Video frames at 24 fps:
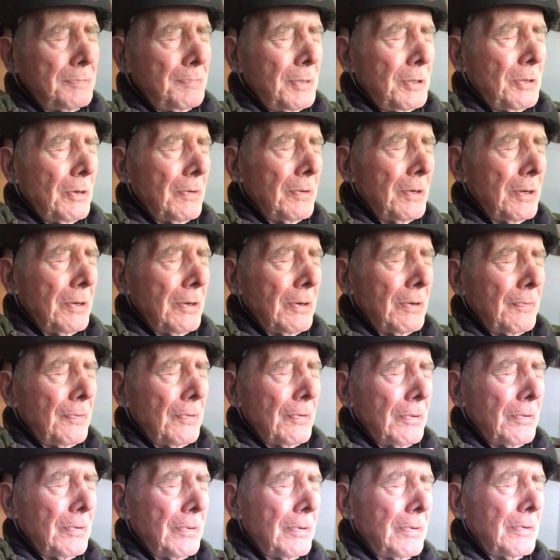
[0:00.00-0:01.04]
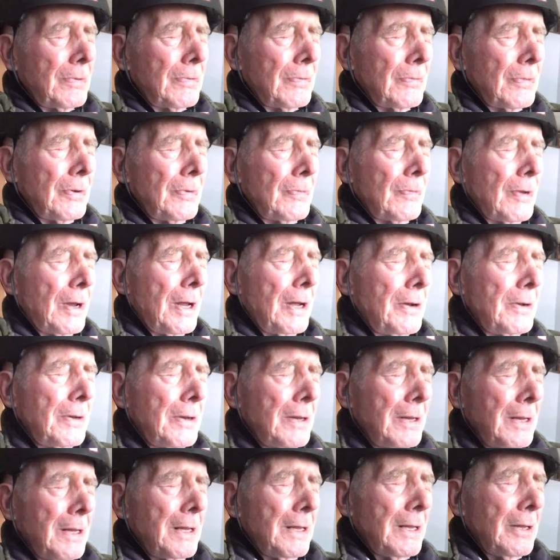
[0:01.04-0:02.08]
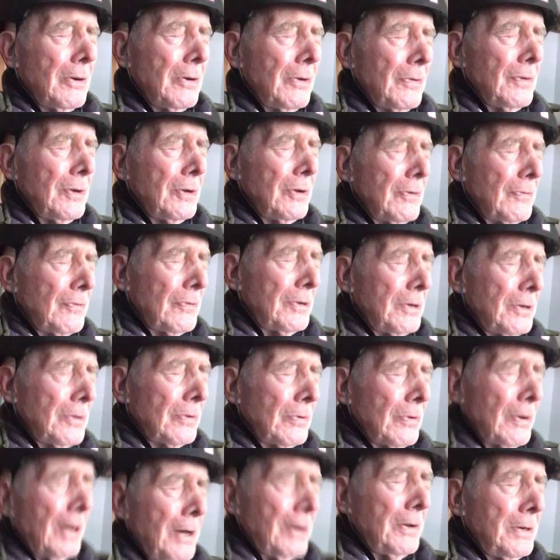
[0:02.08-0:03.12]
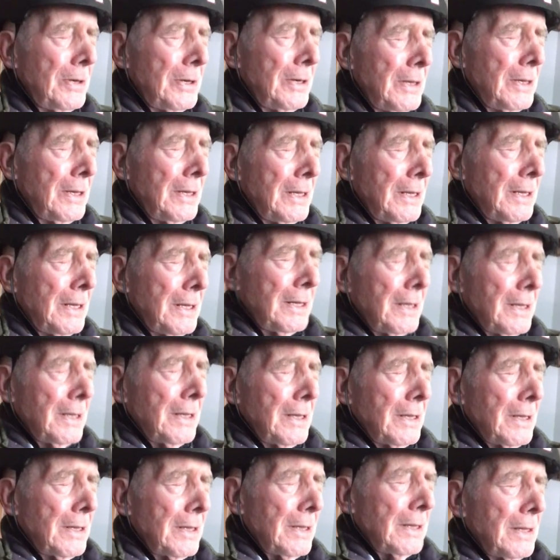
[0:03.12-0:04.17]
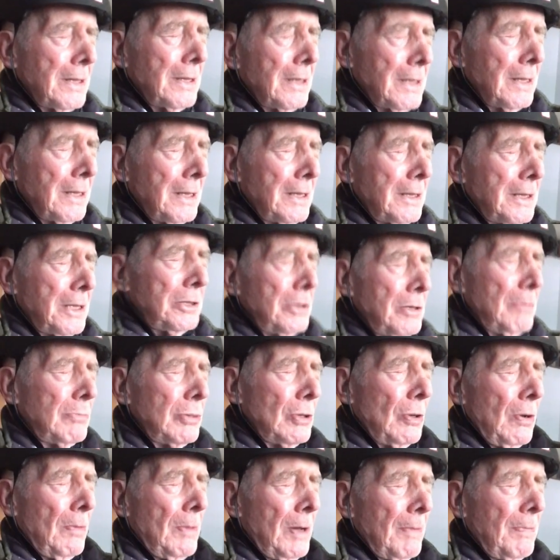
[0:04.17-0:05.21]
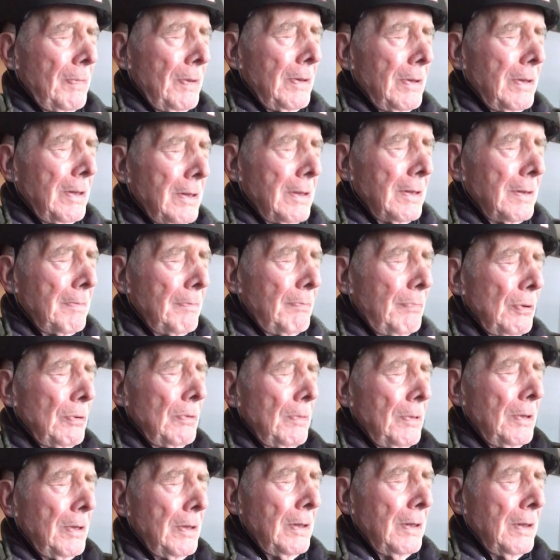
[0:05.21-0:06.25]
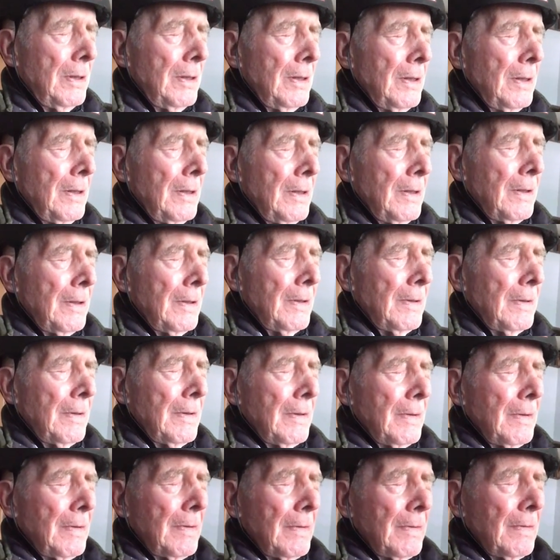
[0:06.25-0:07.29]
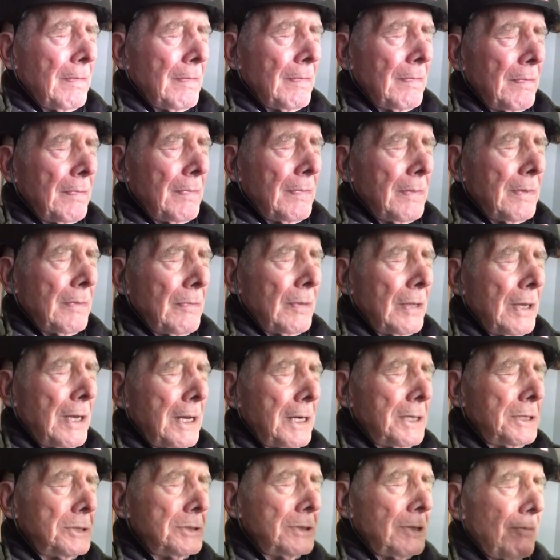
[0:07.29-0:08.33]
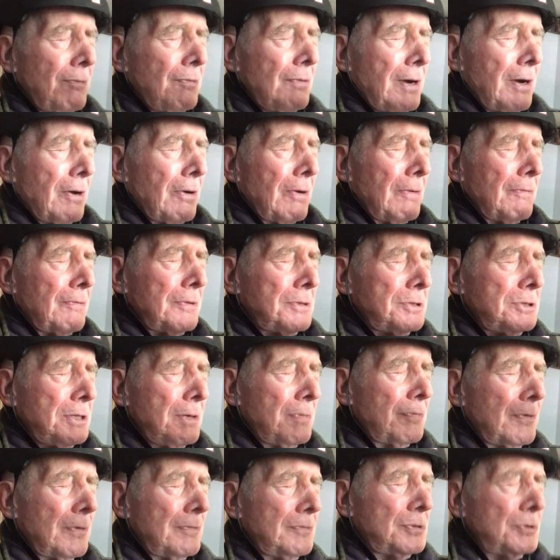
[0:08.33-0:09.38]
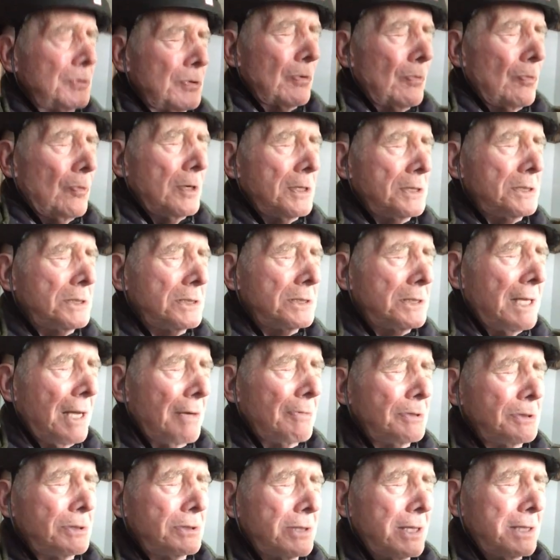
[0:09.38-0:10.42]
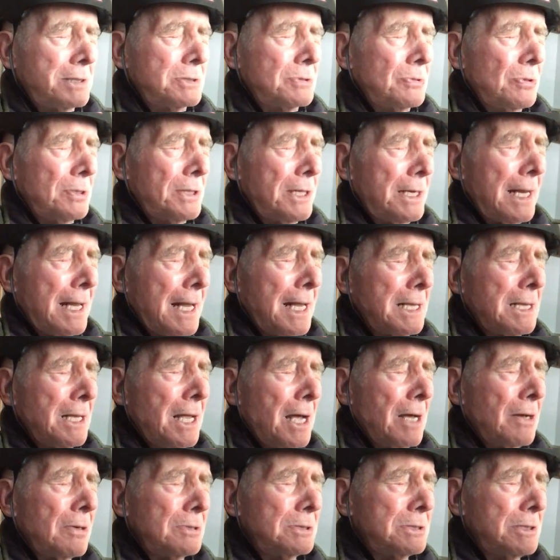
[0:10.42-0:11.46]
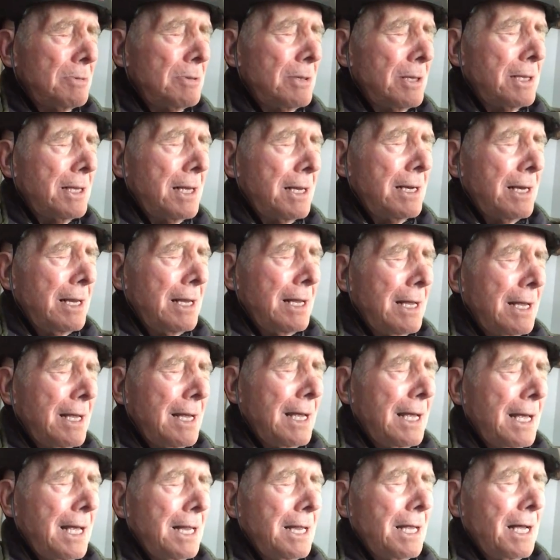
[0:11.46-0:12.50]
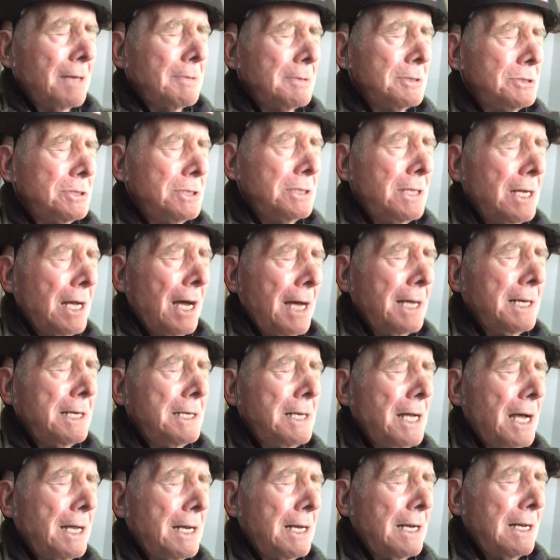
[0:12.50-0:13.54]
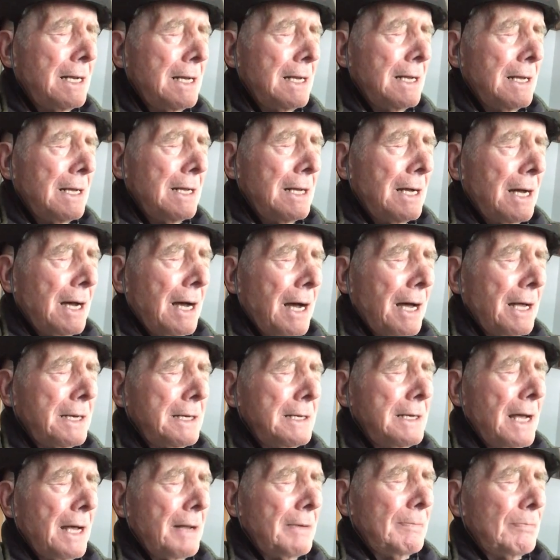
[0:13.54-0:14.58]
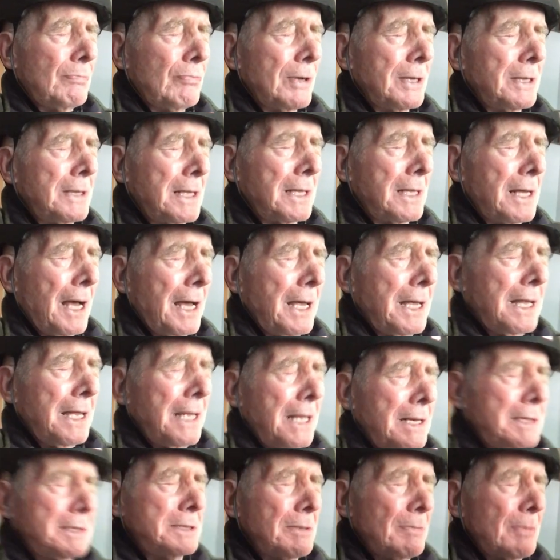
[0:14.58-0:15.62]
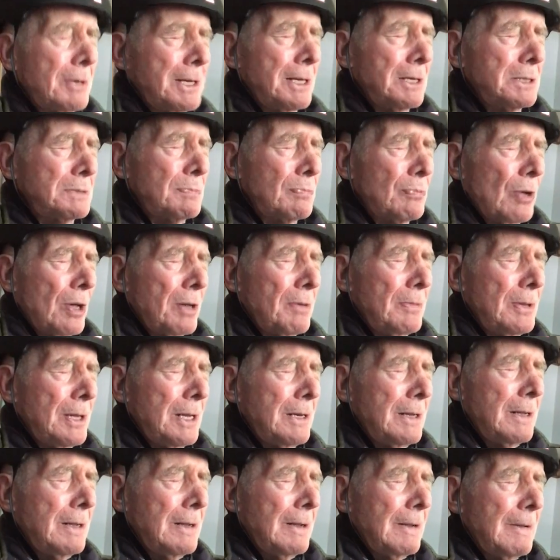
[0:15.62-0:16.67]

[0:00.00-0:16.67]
Be over here run around over here for another round, and then you blow them up. There was no fire from ships offshore. We had a fire up a ship from shore once. It's called an anlock or something like that. A-lock machine. I did not bring the guy in. Somebody else brought him in.